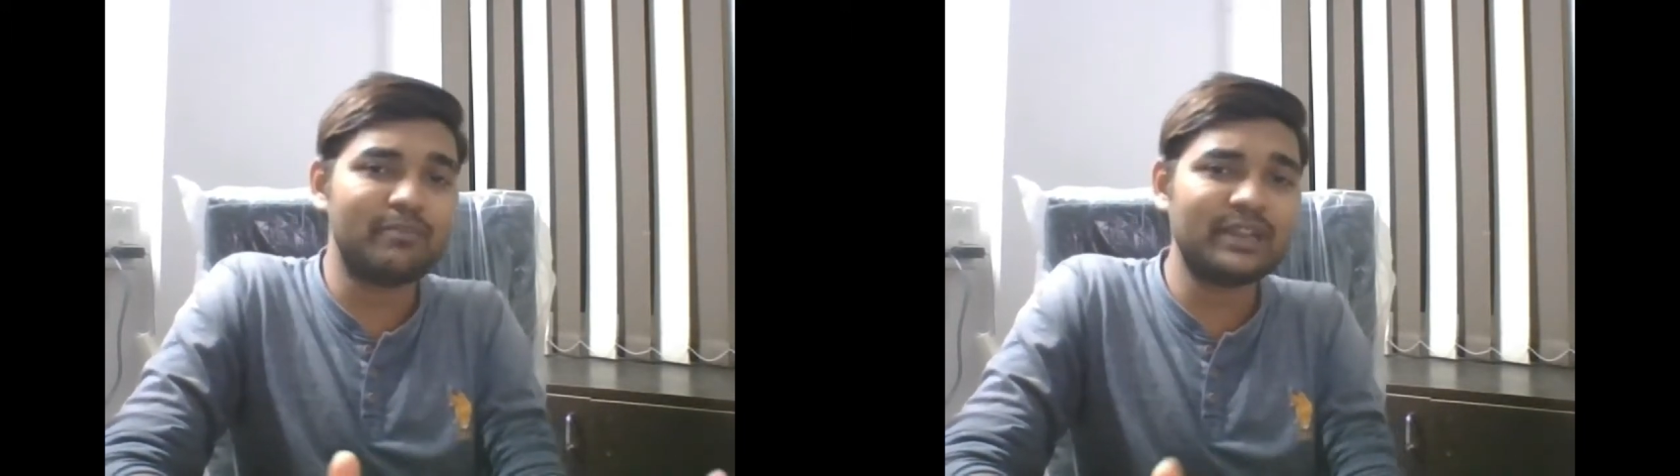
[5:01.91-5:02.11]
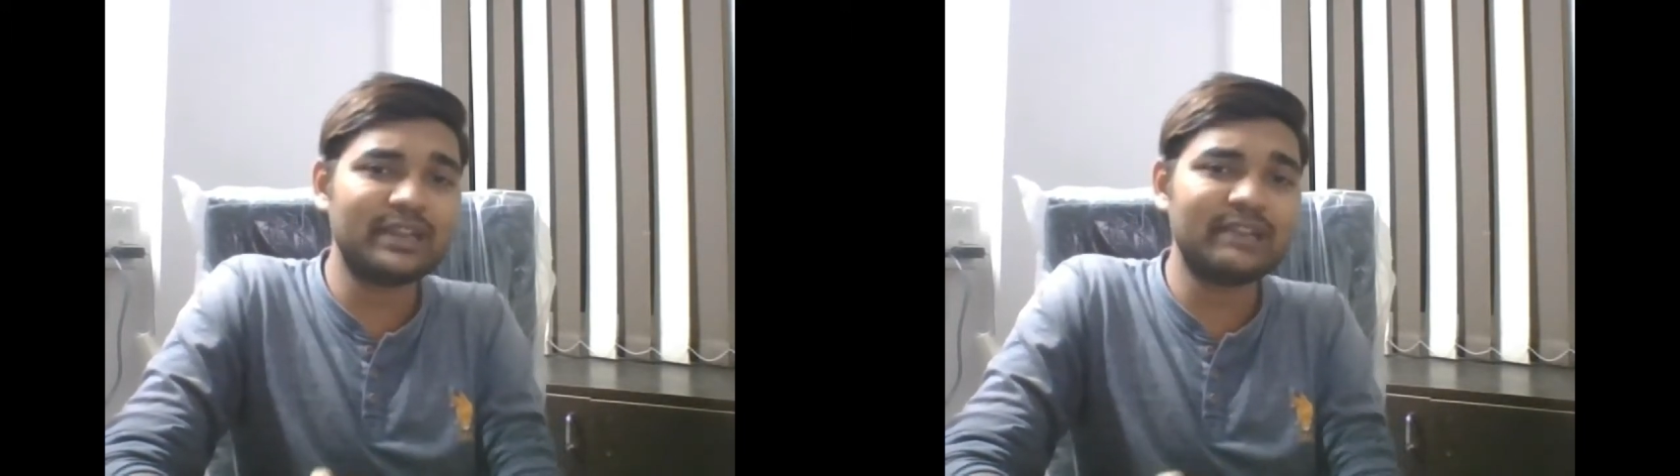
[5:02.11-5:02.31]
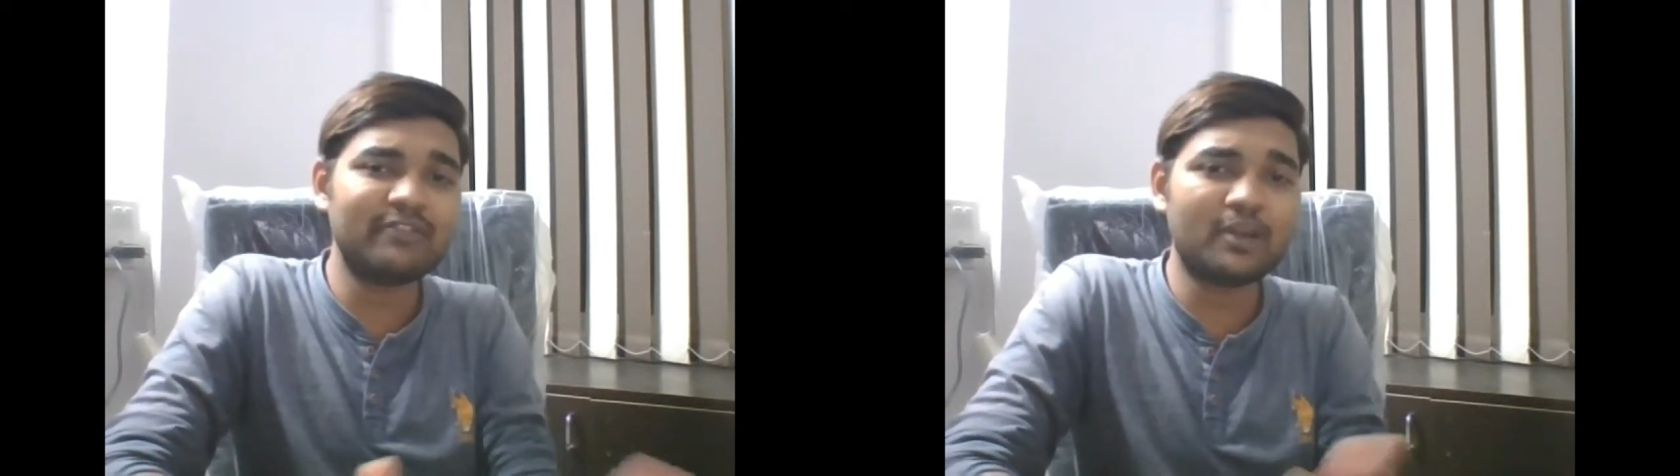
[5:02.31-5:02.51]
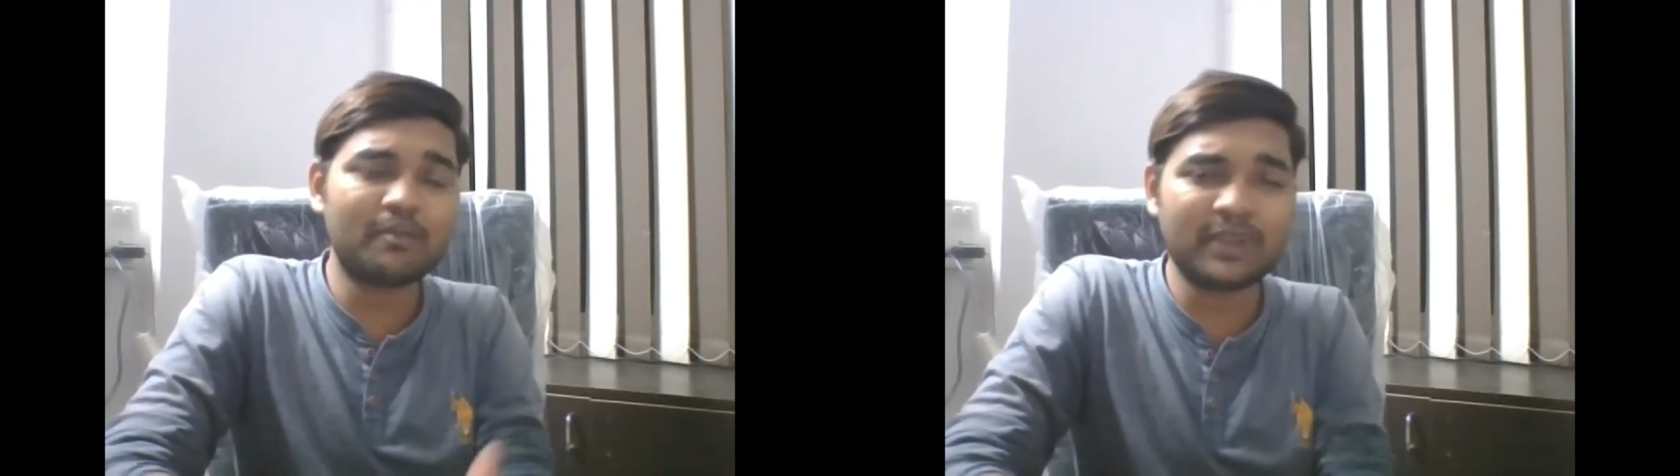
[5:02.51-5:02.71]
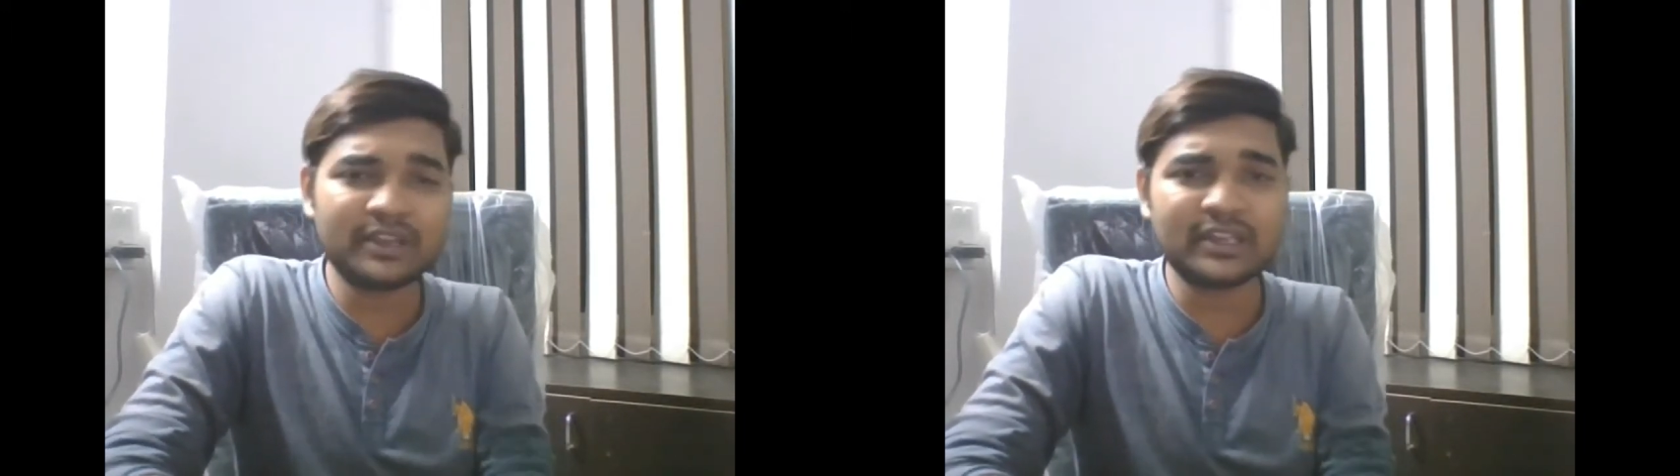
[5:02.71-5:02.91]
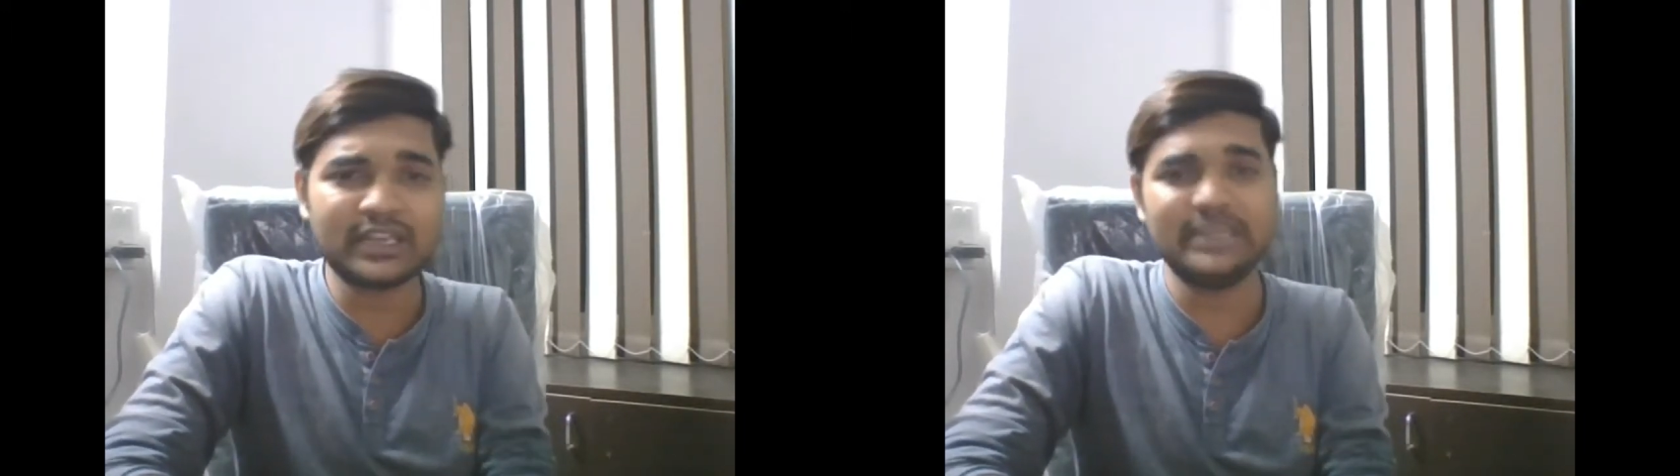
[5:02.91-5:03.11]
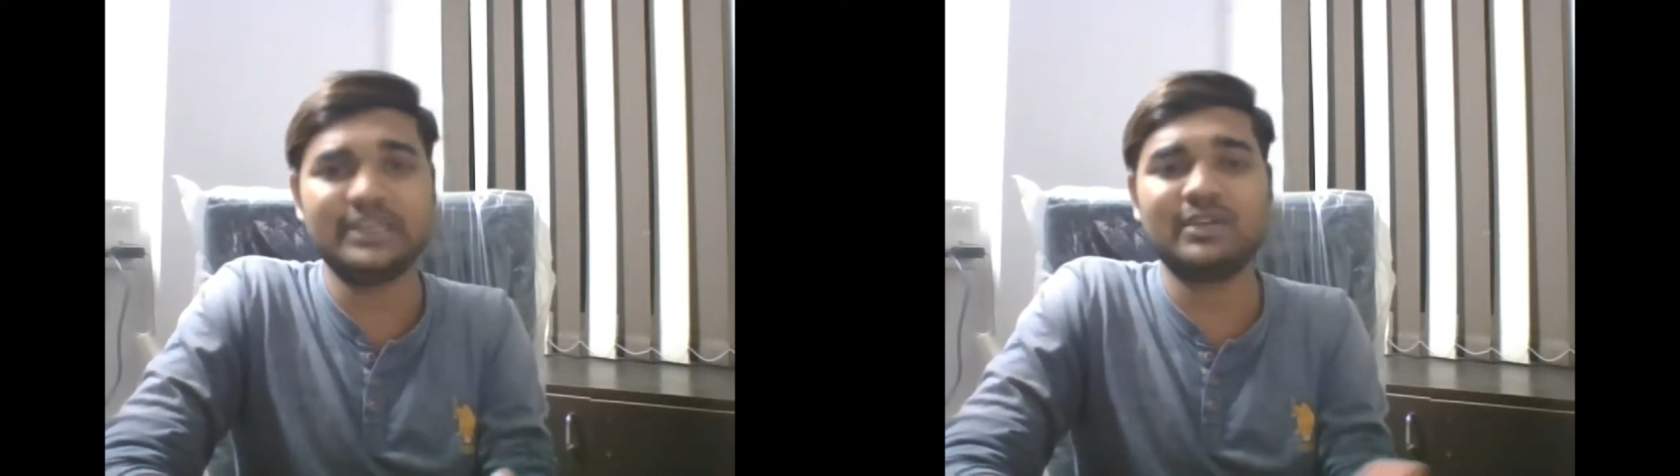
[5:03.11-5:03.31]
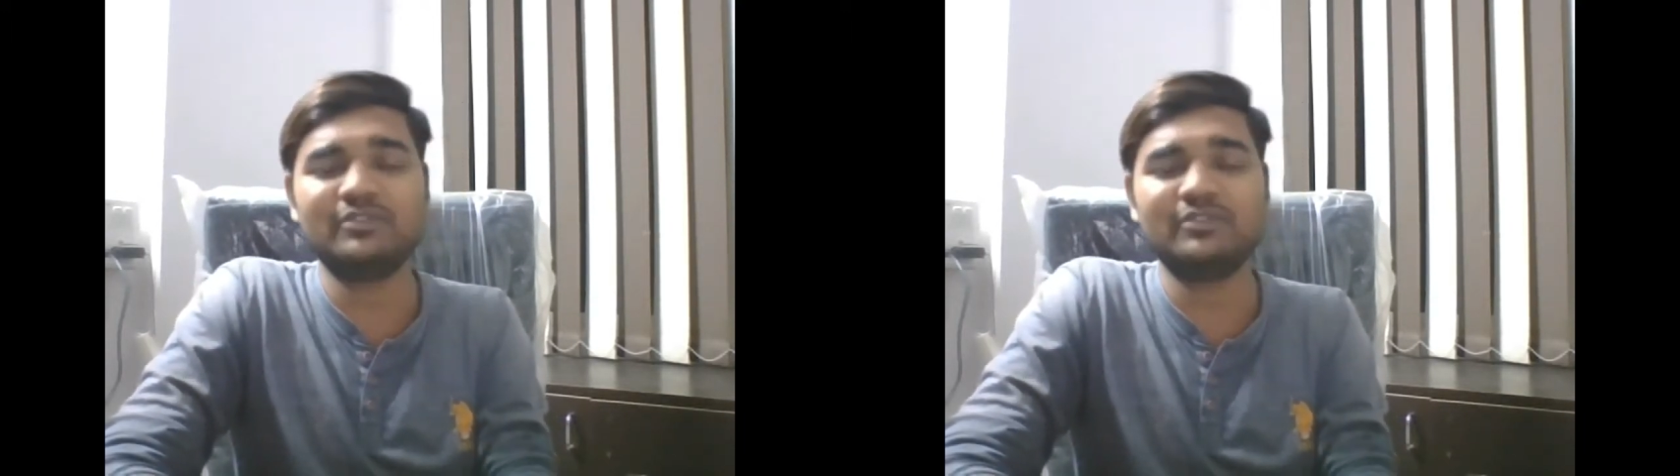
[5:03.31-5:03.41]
big development in terms